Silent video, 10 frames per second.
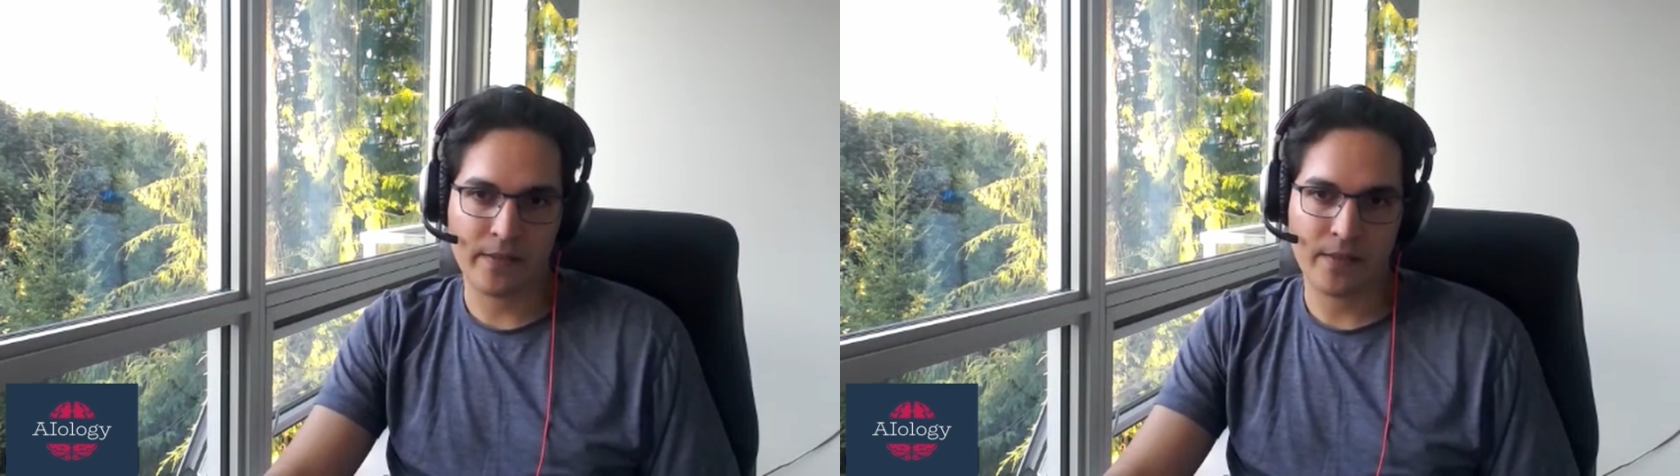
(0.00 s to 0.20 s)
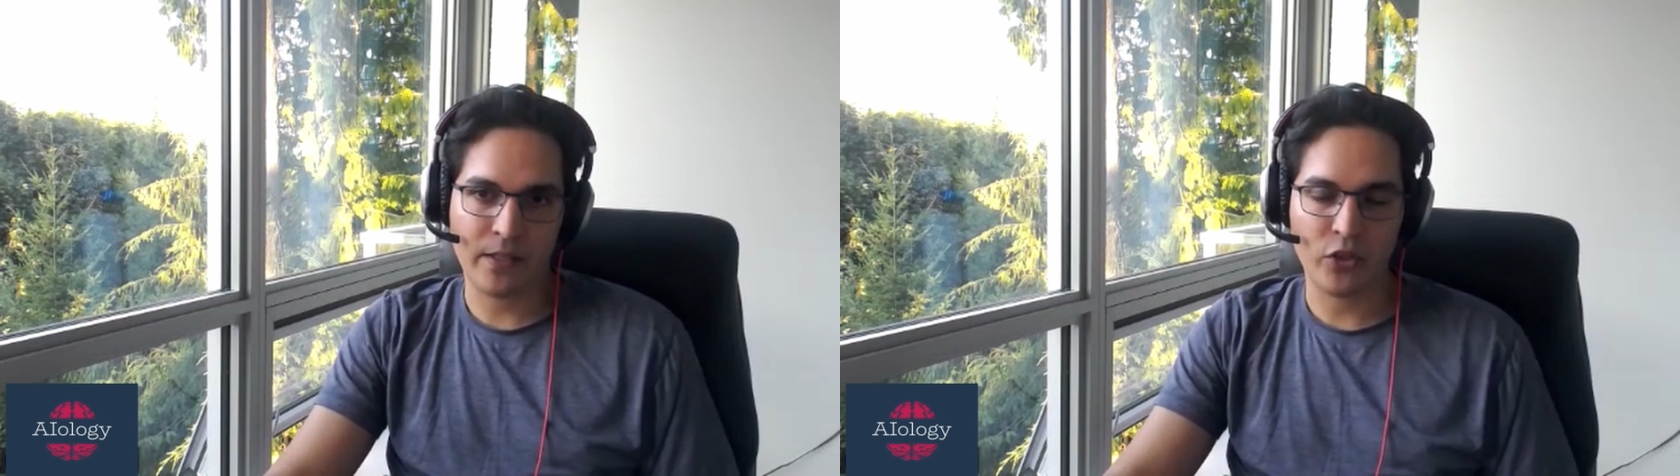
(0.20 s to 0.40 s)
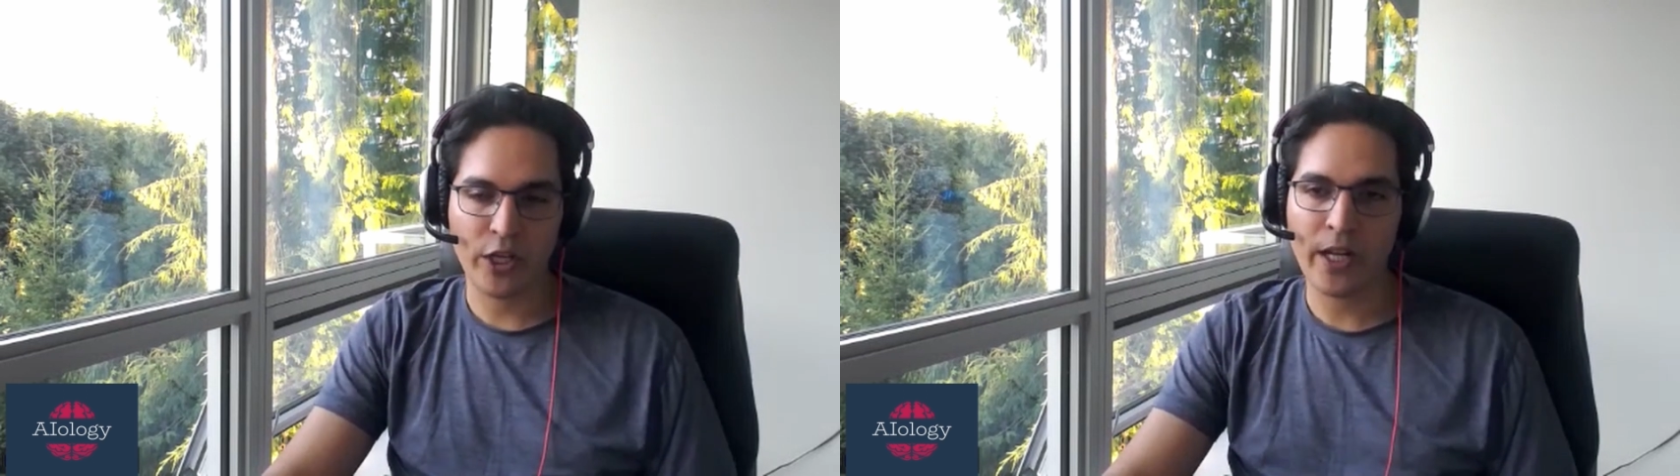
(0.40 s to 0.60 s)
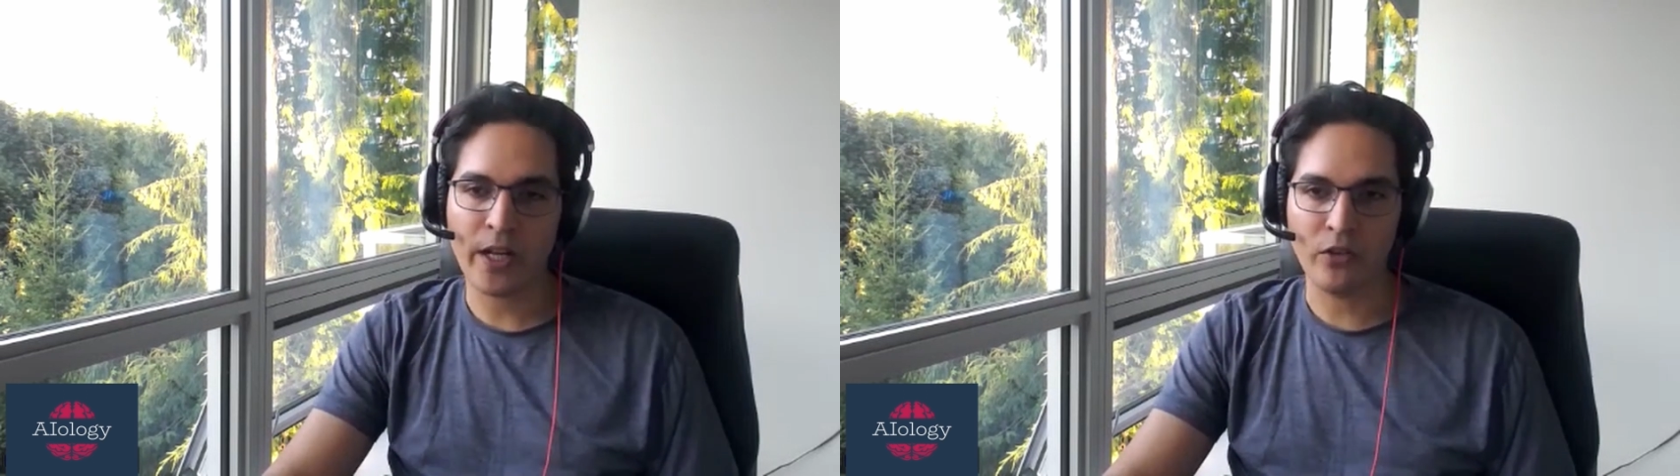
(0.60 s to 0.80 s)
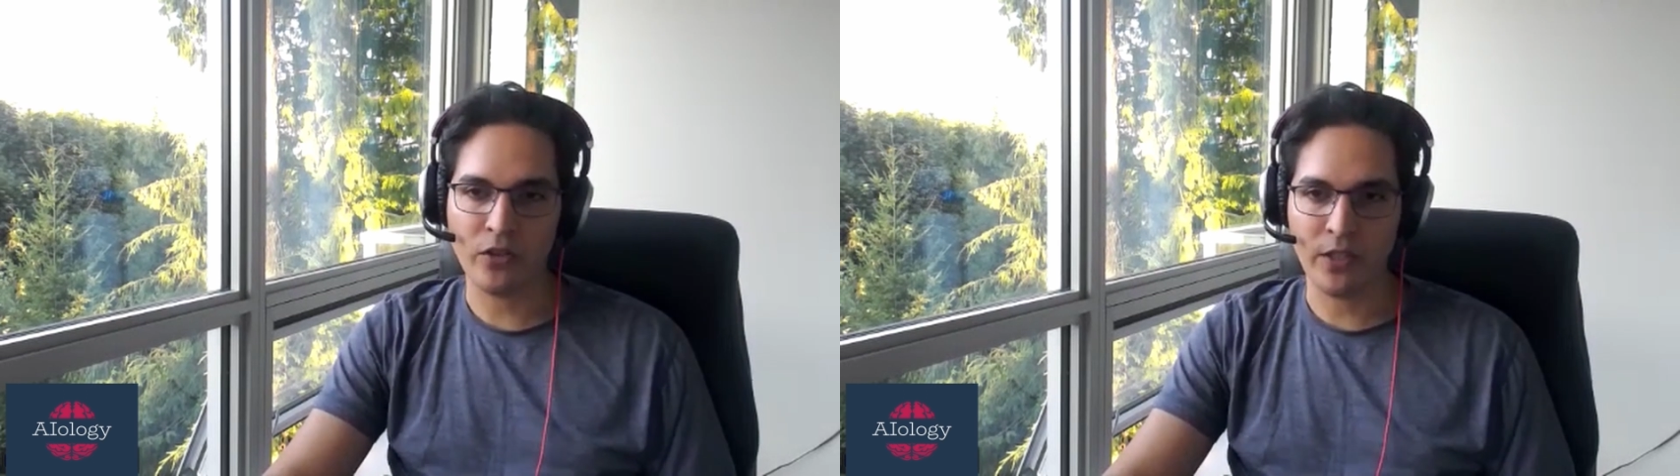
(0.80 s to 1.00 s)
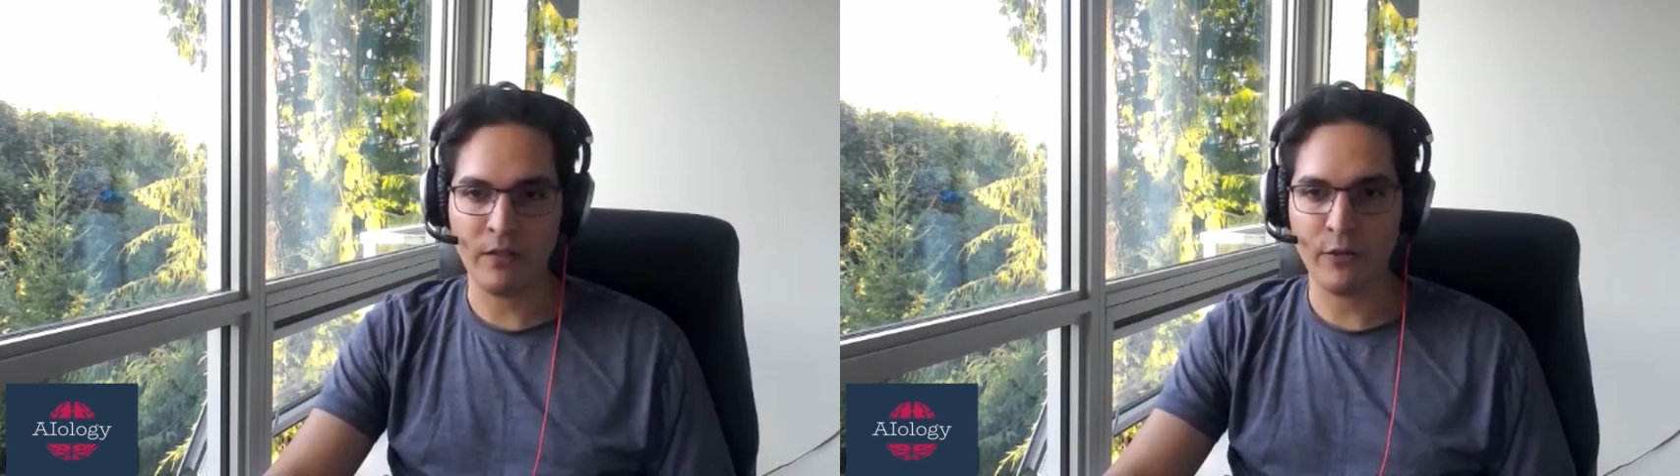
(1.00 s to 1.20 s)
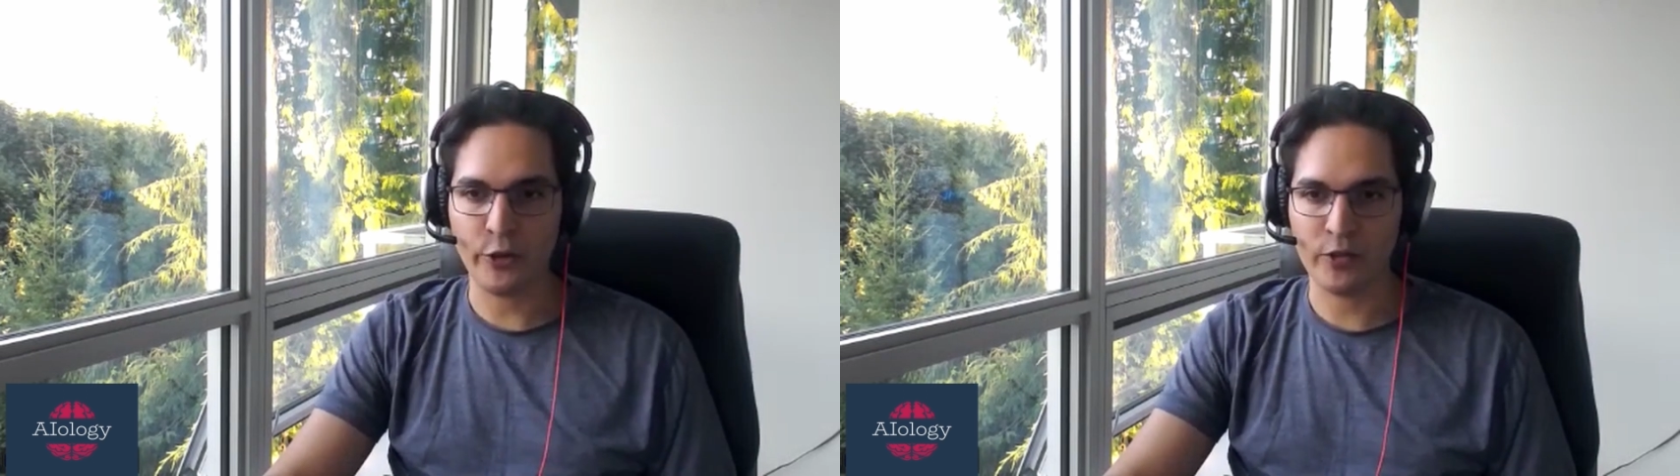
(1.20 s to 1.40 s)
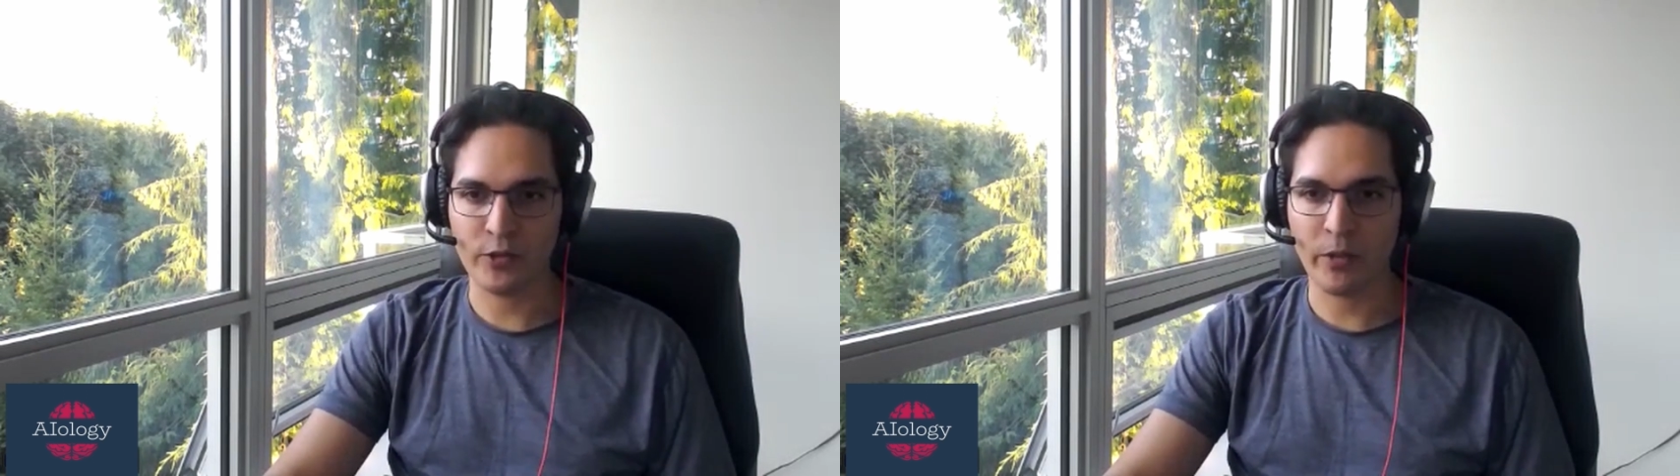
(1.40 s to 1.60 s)
can change in
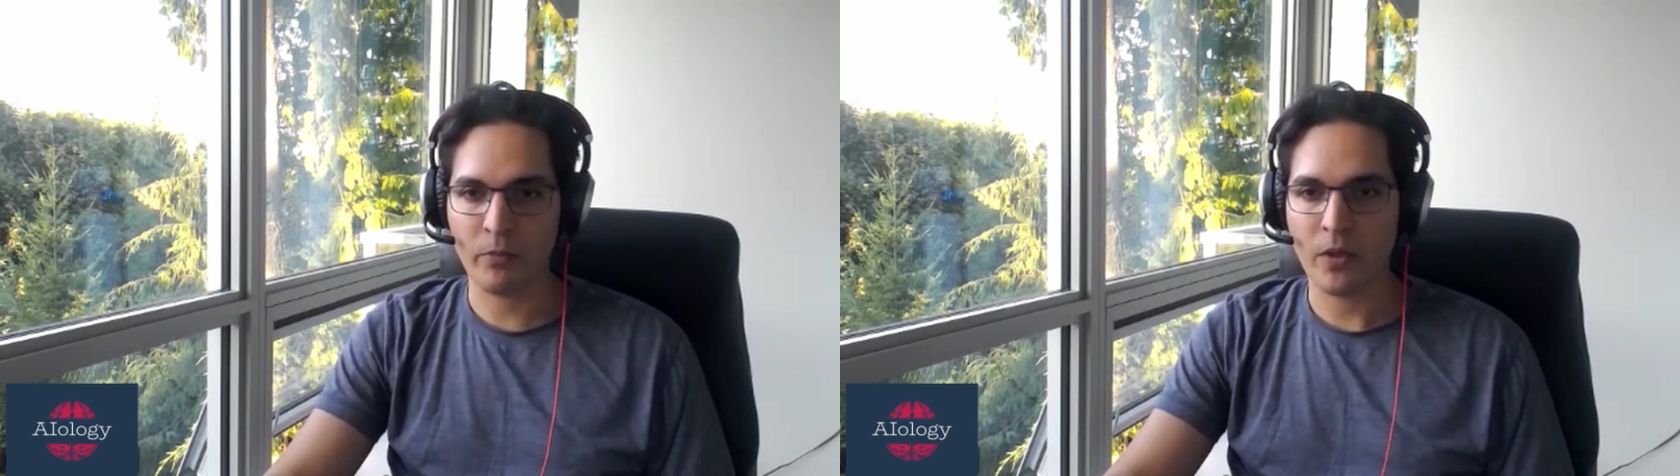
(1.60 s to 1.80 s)
inference time.